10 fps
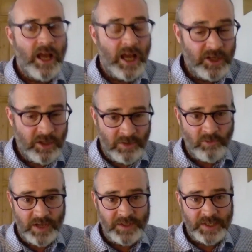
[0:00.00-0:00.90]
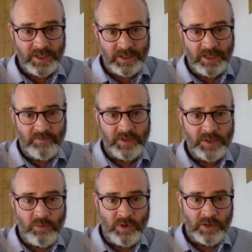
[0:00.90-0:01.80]
human rights can give us
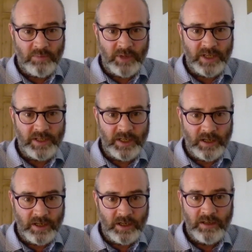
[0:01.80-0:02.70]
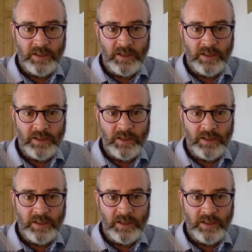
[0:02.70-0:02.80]
quite a bit here.